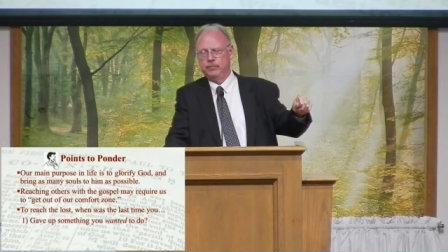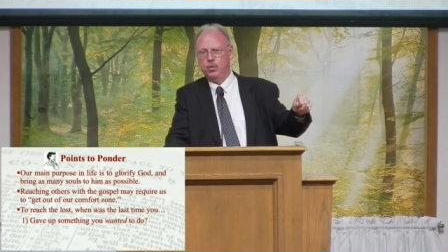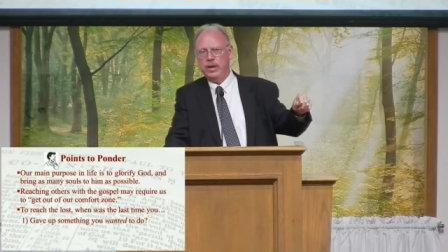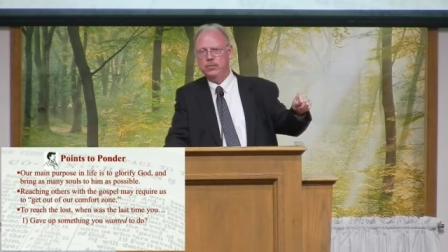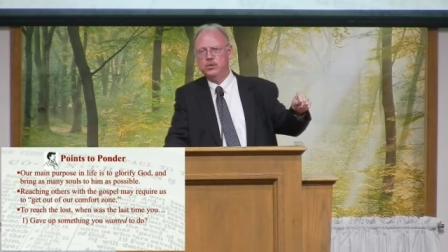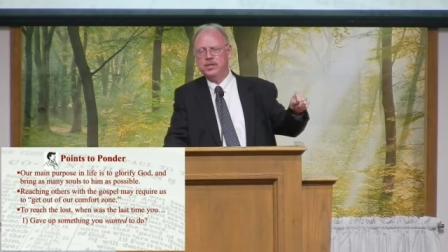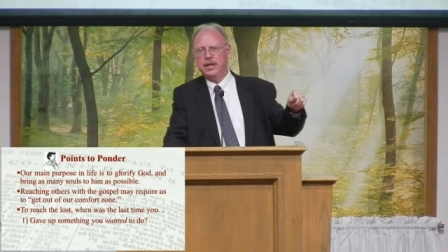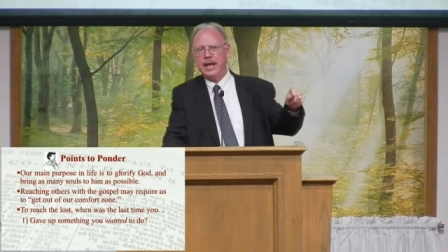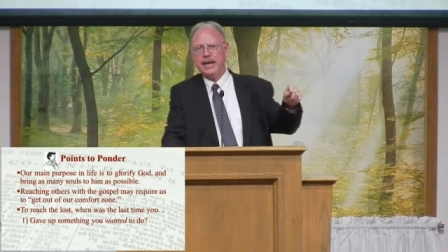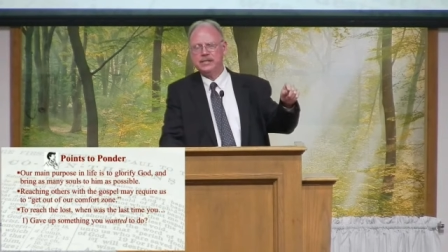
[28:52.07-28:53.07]
When was the
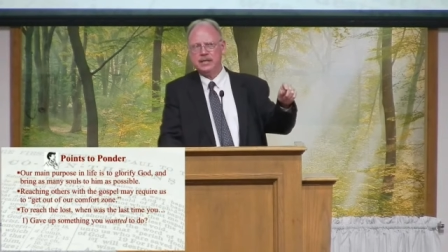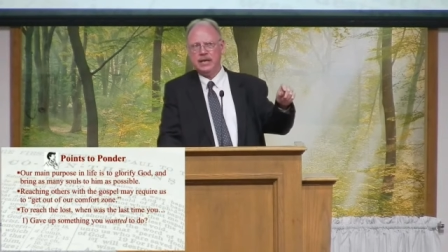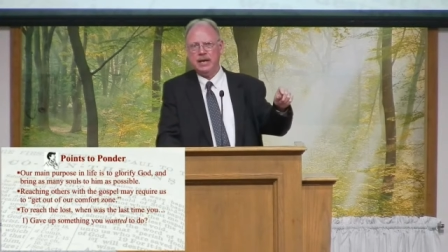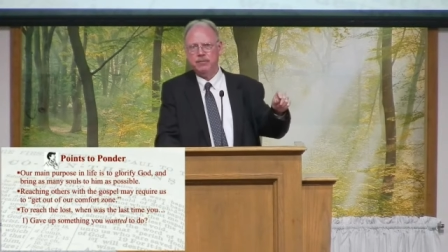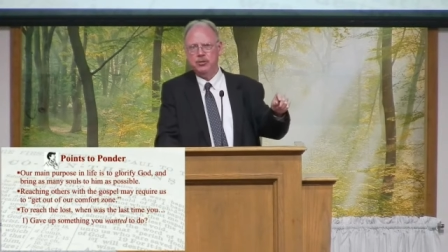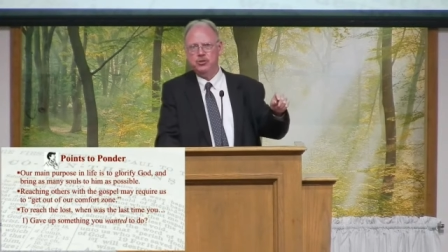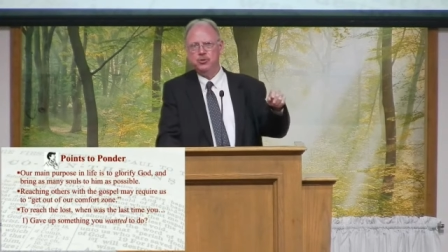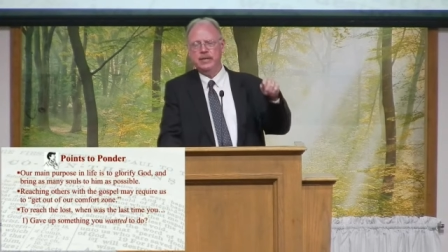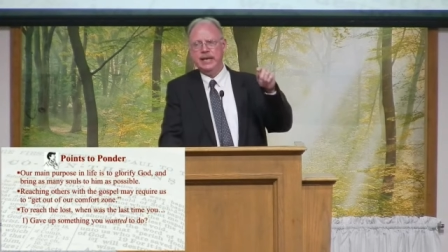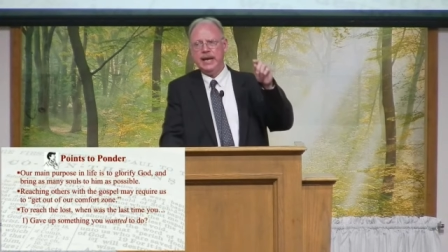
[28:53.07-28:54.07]
last time that
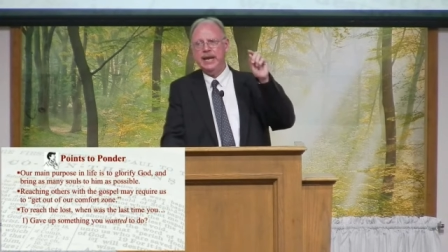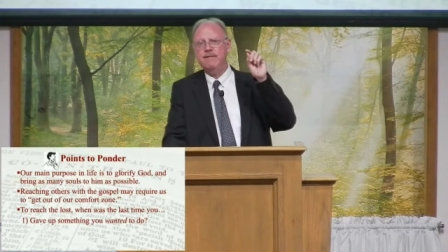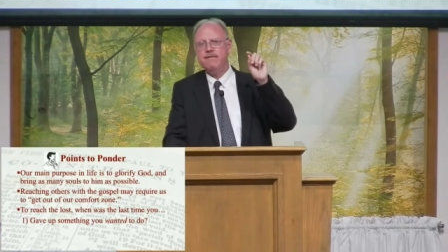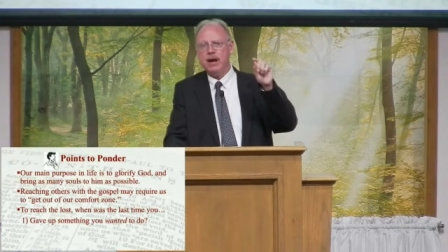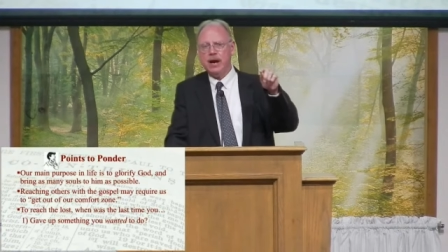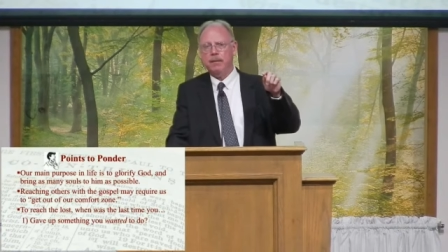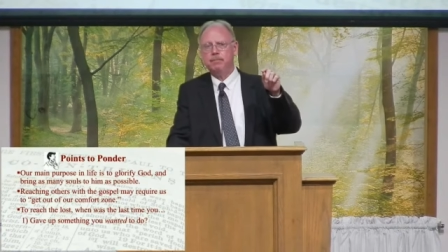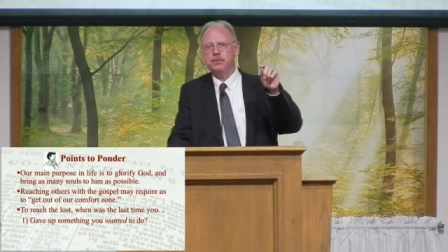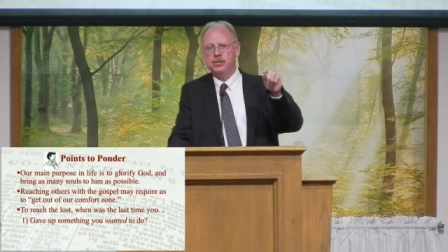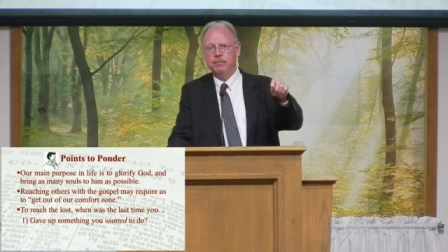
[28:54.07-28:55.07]
you gave
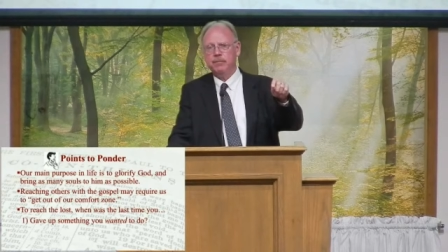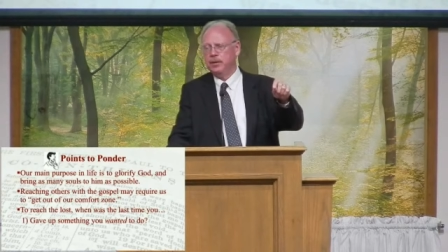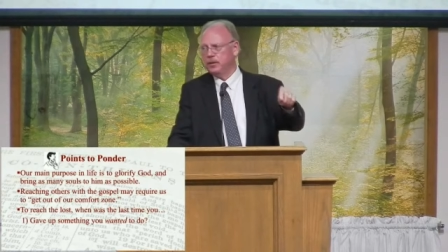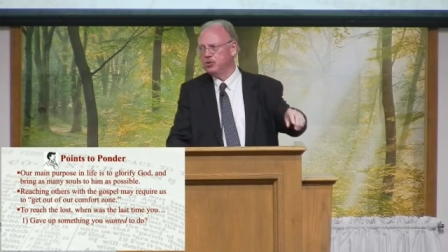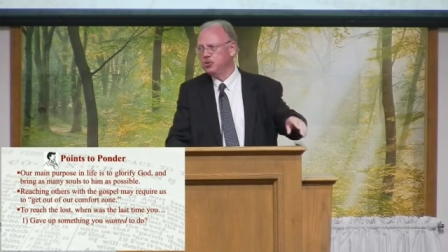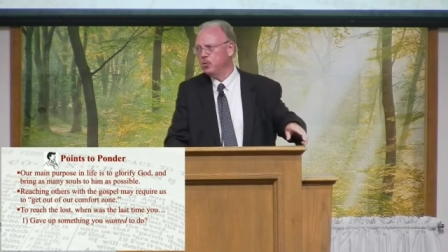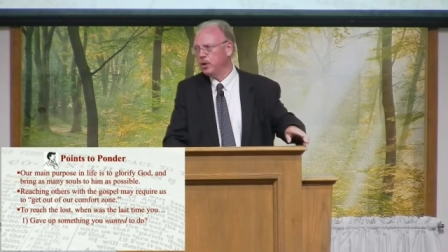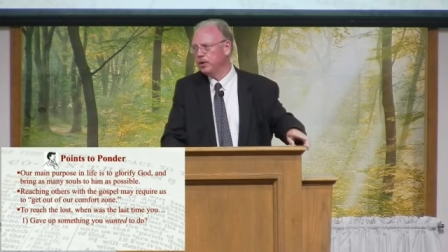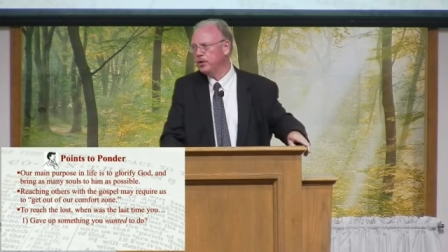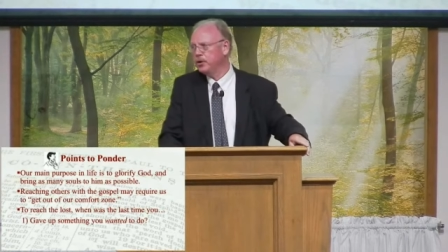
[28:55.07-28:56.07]
up something that you
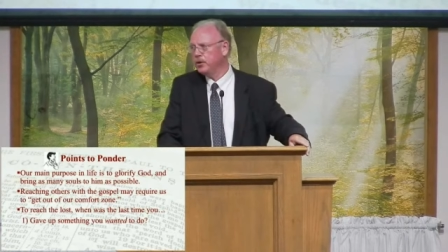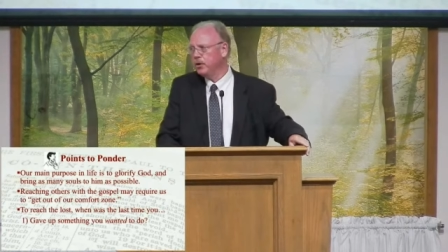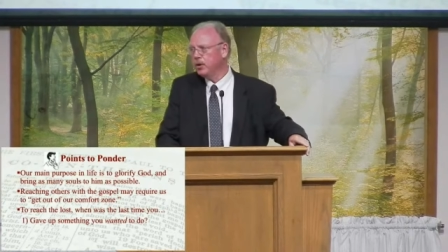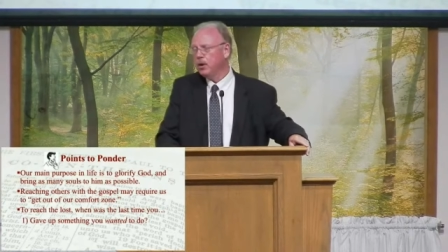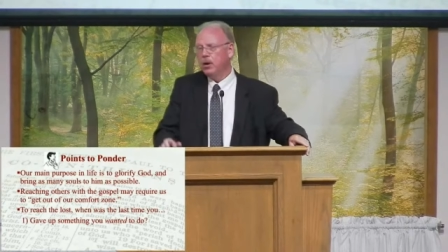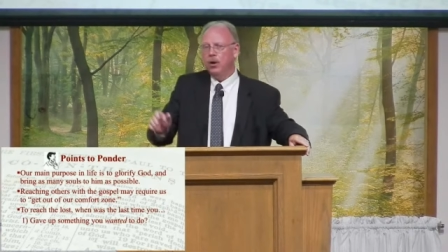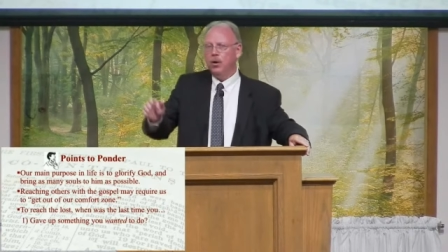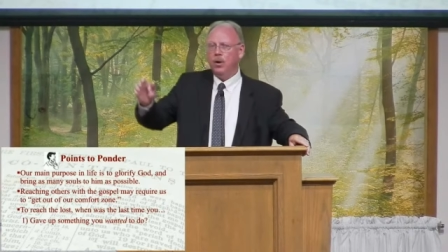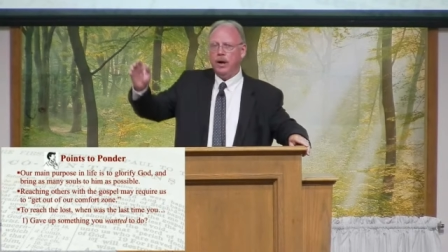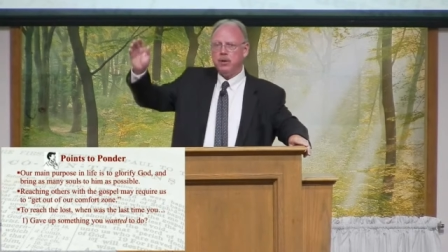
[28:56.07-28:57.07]
wanted to do?
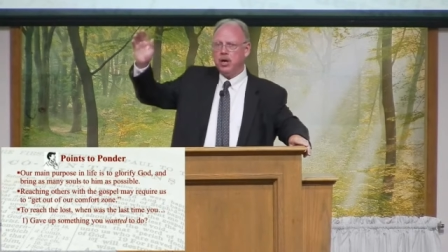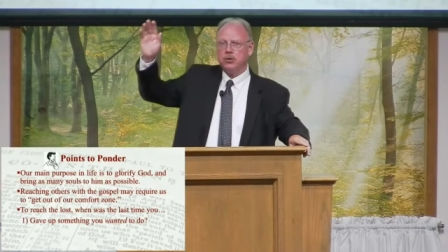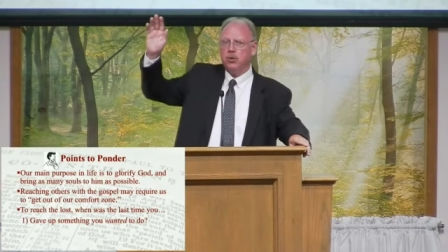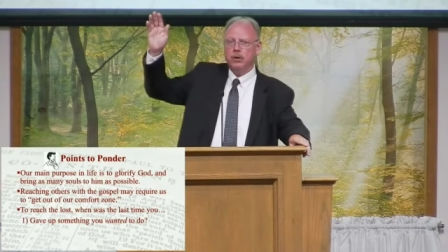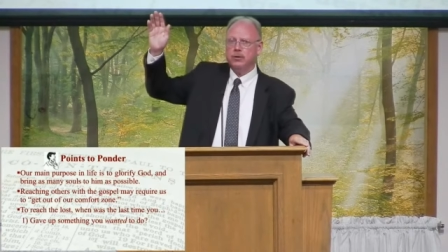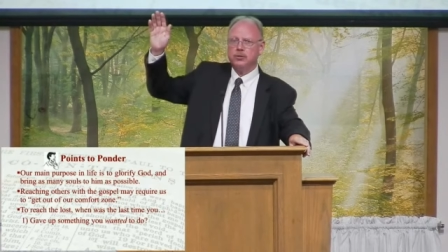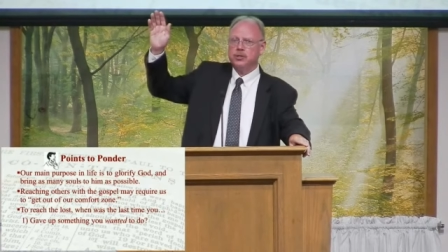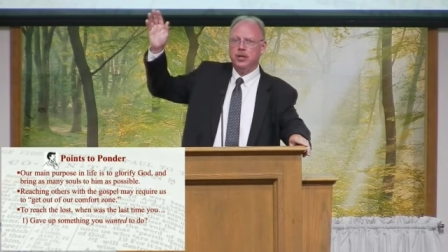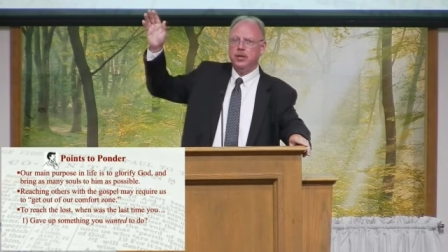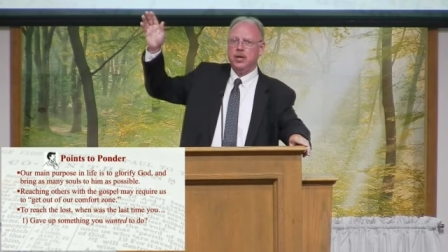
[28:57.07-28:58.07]
Well, I'm not going to
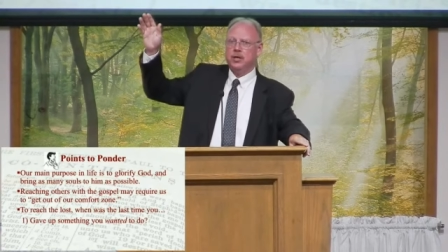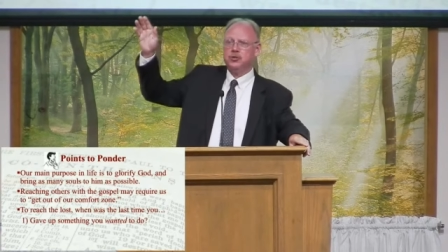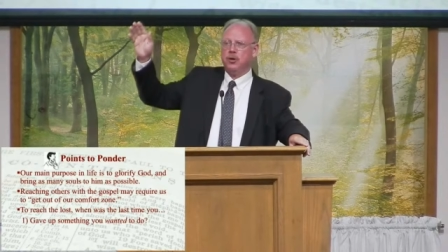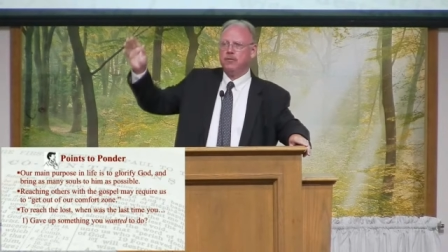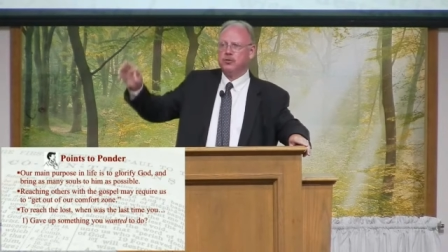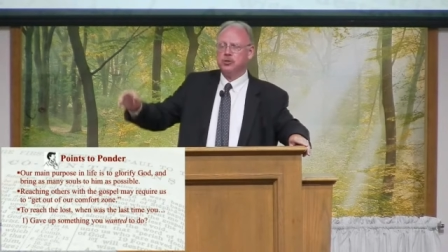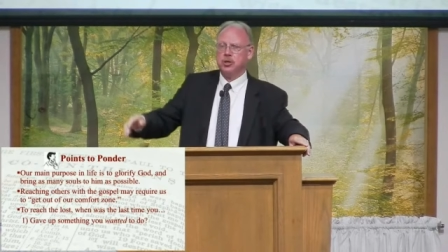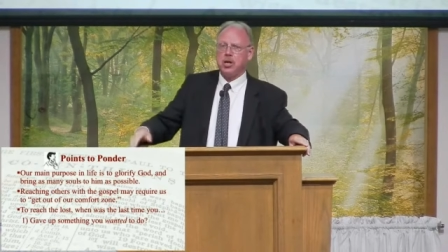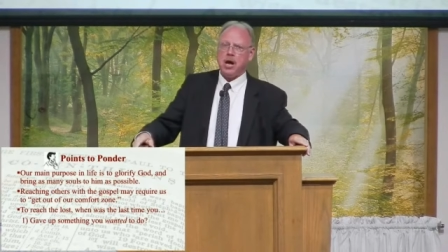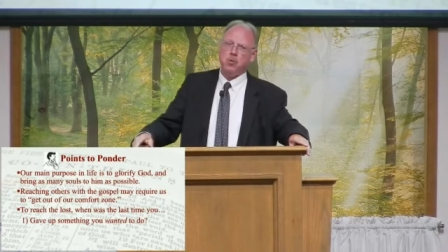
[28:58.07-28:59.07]
Sunday night services
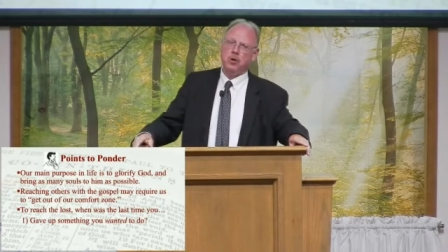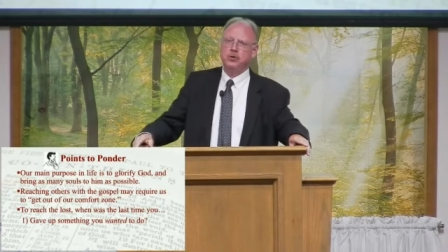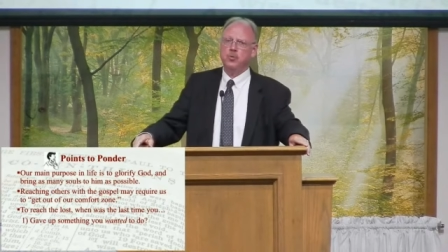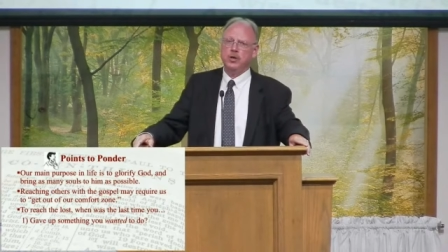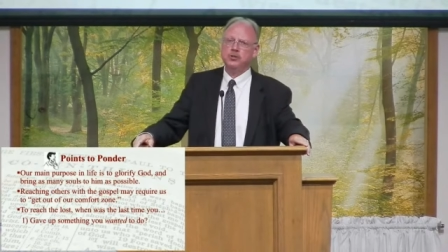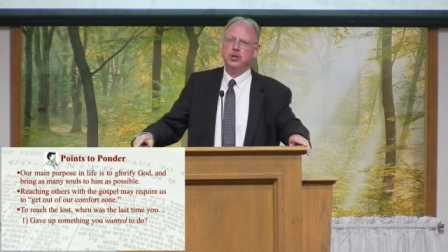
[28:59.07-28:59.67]
because I want to watch